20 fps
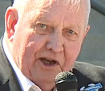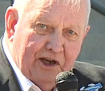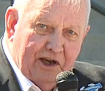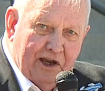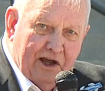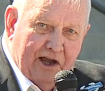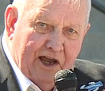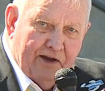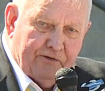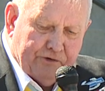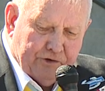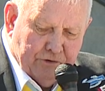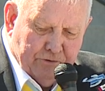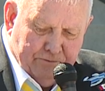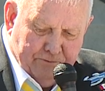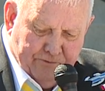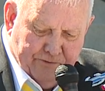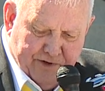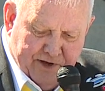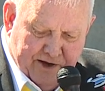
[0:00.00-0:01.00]
Now,
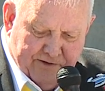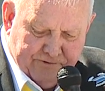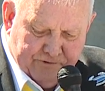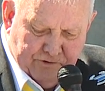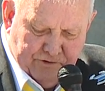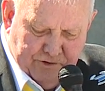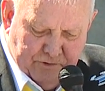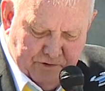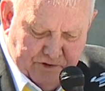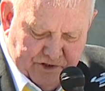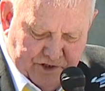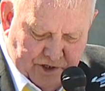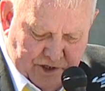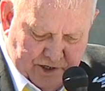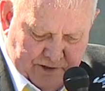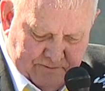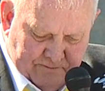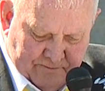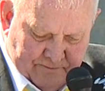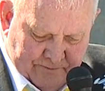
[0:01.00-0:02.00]
after we were
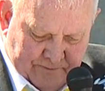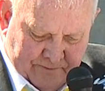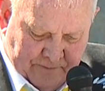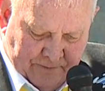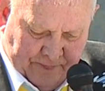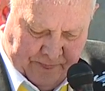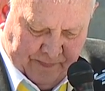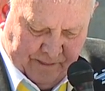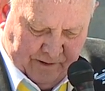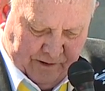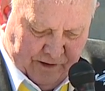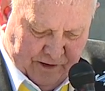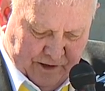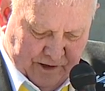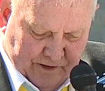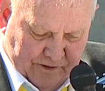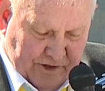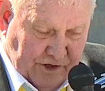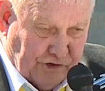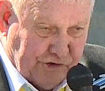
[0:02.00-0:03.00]
done,
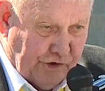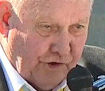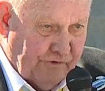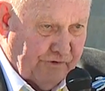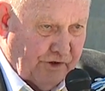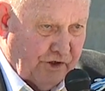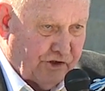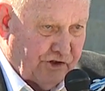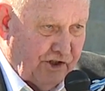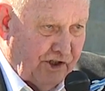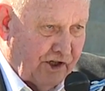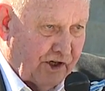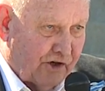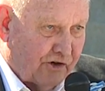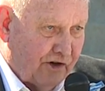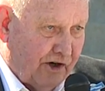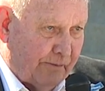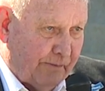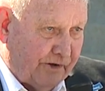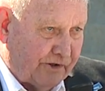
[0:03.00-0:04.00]
they served you tea and
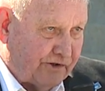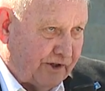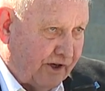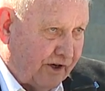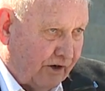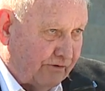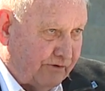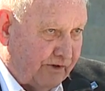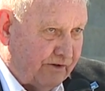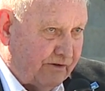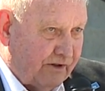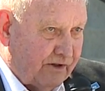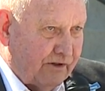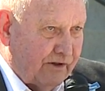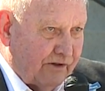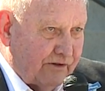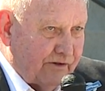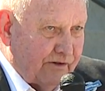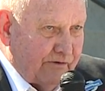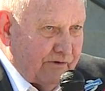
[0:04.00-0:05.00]
crumpets, and
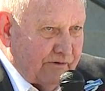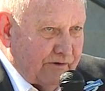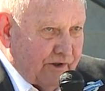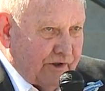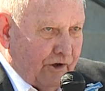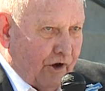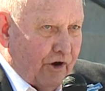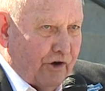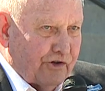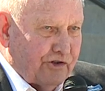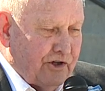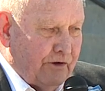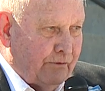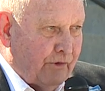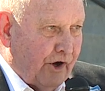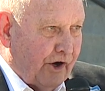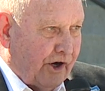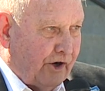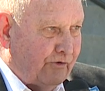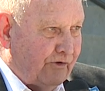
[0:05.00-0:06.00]
the Daughters of the
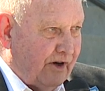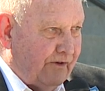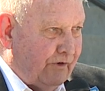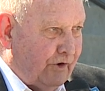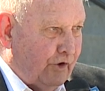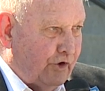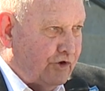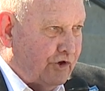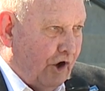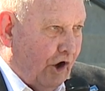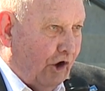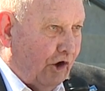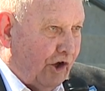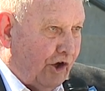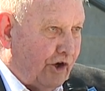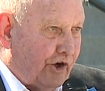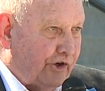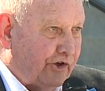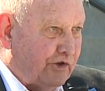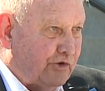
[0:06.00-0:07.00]
American Revolution, all
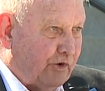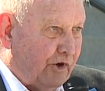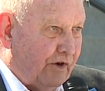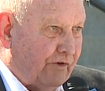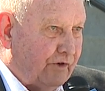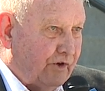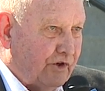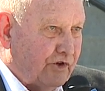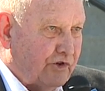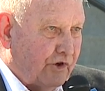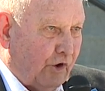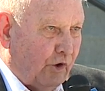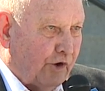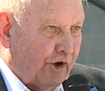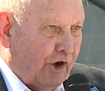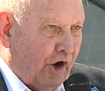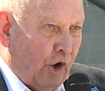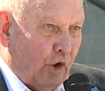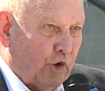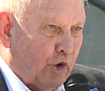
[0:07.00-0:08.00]
112 years old
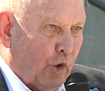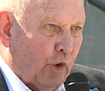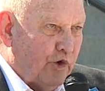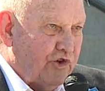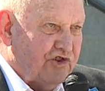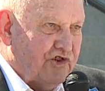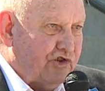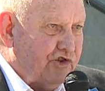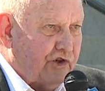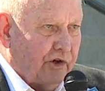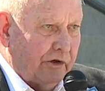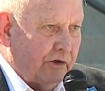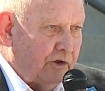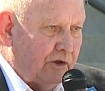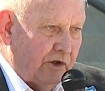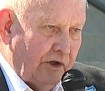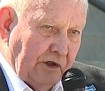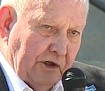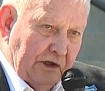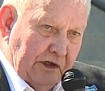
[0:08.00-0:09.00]
and all gorgeous.
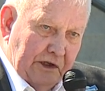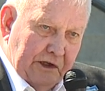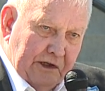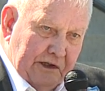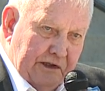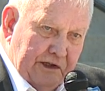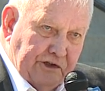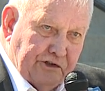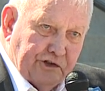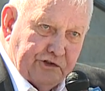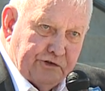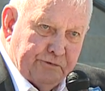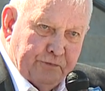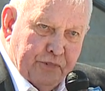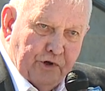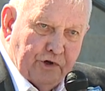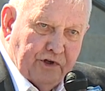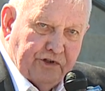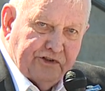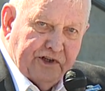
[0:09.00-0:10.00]
They're just as
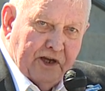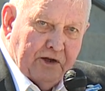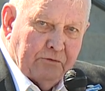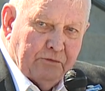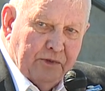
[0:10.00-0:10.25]
pretty as they can